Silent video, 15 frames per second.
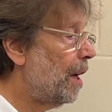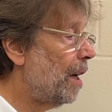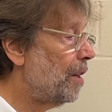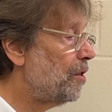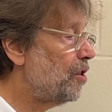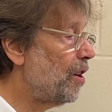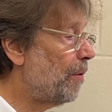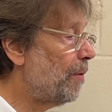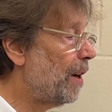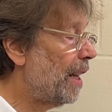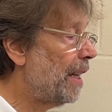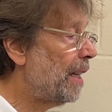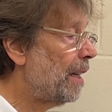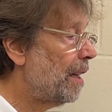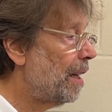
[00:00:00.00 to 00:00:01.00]

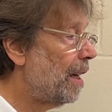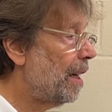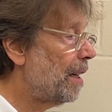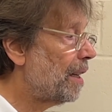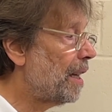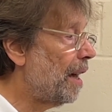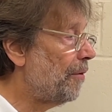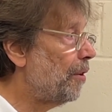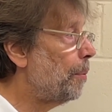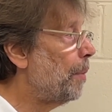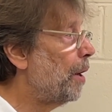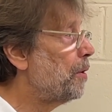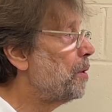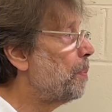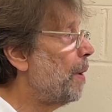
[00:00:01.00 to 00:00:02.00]
generally cover
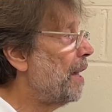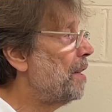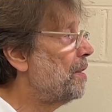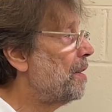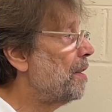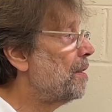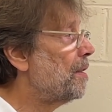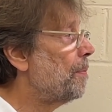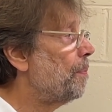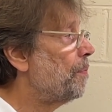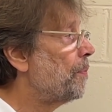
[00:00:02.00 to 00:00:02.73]
most bases.